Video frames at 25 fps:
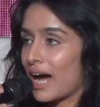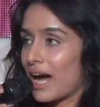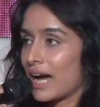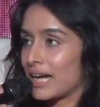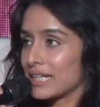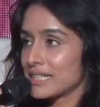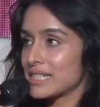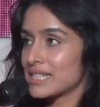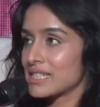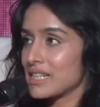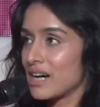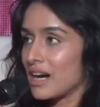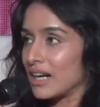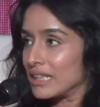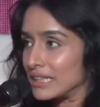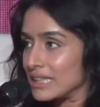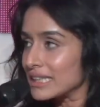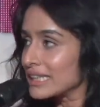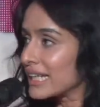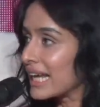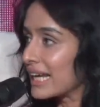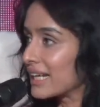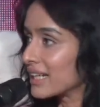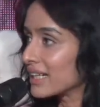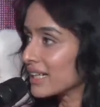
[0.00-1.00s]
i
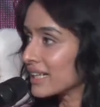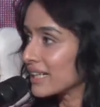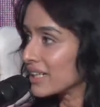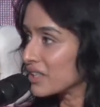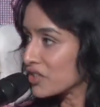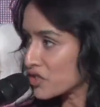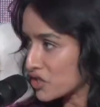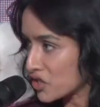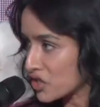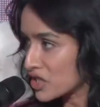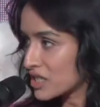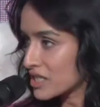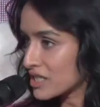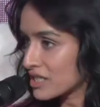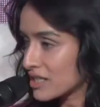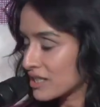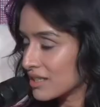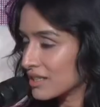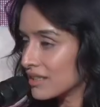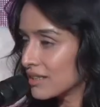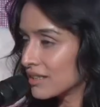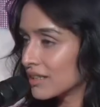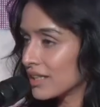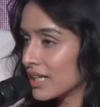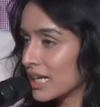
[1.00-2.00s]
started getting
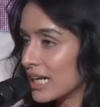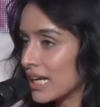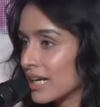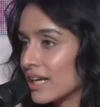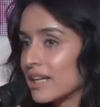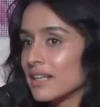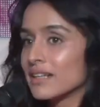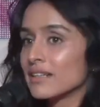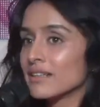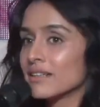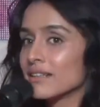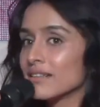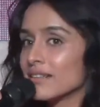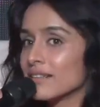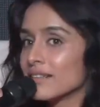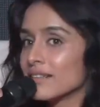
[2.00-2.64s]
interested in